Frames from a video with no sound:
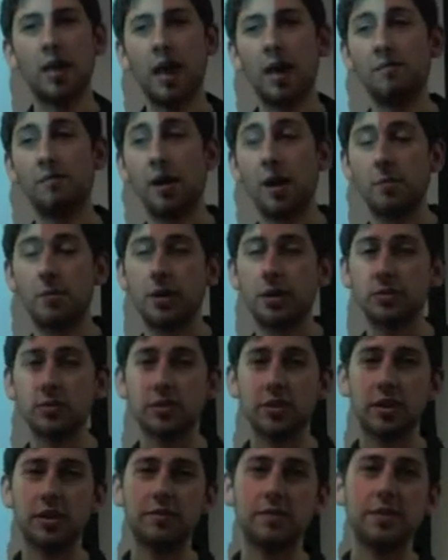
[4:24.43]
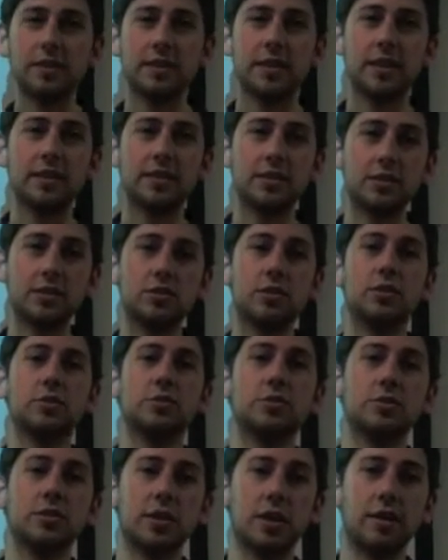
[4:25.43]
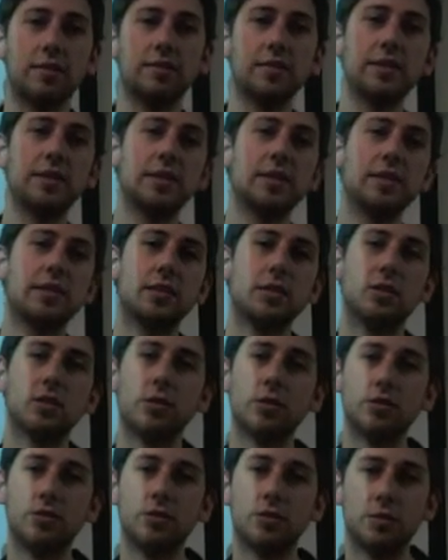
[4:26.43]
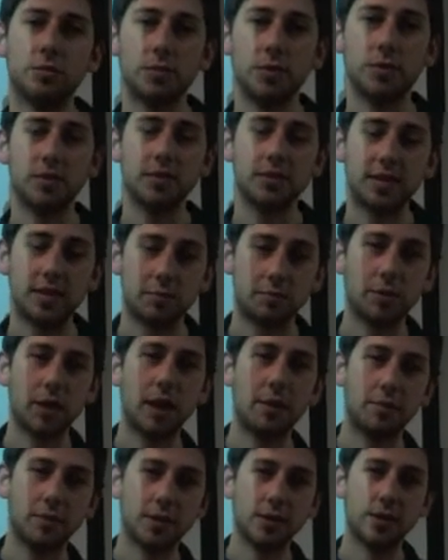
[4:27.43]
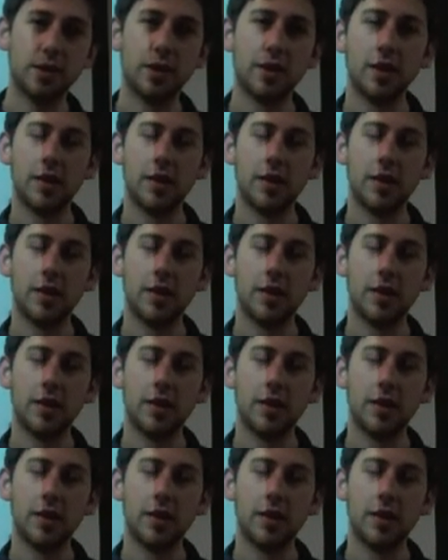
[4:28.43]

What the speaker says: environmental services and social services in the local community in Blackburn.